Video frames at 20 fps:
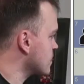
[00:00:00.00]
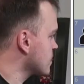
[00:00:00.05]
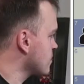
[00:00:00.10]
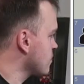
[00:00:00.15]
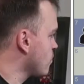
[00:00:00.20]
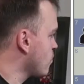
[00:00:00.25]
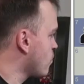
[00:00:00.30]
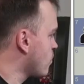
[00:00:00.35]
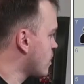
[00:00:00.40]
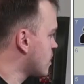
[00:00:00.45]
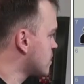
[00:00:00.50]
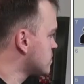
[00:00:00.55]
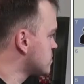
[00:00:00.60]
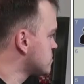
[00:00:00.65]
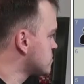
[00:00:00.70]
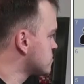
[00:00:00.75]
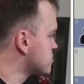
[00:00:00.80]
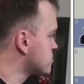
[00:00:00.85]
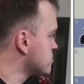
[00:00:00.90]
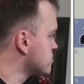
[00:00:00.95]

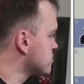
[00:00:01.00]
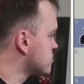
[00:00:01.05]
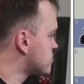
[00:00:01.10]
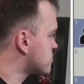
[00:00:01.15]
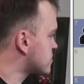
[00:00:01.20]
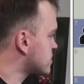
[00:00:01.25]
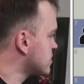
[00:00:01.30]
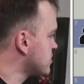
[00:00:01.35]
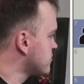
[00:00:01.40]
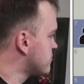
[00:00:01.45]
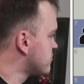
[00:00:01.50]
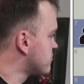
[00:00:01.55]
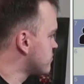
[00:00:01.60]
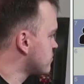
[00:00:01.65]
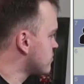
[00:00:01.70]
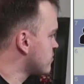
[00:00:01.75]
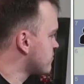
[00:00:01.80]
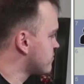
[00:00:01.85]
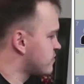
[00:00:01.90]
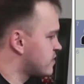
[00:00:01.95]
1, 2, 3,
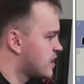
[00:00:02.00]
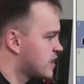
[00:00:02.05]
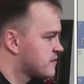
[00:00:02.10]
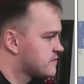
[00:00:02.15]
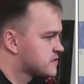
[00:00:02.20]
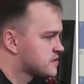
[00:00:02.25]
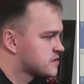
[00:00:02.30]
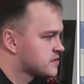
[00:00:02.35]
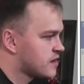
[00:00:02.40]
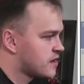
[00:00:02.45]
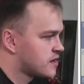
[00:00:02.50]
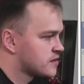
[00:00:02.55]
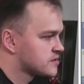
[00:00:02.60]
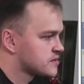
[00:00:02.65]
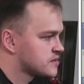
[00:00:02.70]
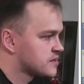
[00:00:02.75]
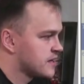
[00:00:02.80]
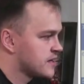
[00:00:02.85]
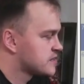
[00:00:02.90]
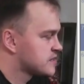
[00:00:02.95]
4, 5
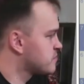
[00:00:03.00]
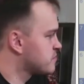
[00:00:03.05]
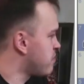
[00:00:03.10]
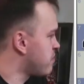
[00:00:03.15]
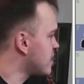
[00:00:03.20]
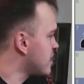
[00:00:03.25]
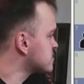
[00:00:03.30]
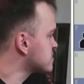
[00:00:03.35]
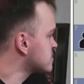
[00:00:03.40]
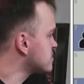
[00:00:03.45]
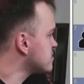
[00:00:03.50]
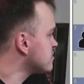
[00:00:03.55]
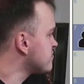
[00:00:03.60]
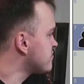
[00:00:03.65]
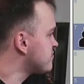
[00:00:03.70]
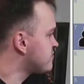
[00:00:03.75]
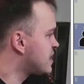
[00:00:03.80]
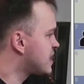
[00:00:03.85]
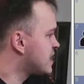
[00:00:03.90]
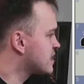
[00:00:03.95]
stars. Next puzzle,
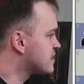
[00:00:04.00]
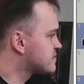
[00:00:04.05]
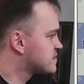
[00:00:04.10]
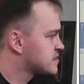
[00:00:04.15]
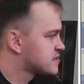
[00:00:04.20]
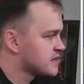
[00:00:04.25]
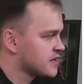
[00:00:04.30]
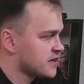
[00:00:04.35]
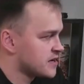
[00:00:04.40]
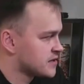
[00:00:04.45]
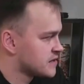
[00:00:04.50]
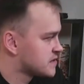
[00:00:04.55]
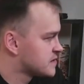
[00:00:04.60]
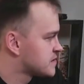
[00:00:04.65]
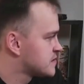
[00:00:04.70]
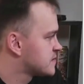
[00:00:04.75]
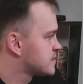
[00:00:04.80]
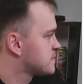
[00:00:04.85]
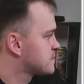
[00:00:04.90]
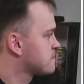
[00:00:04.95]
5 stars.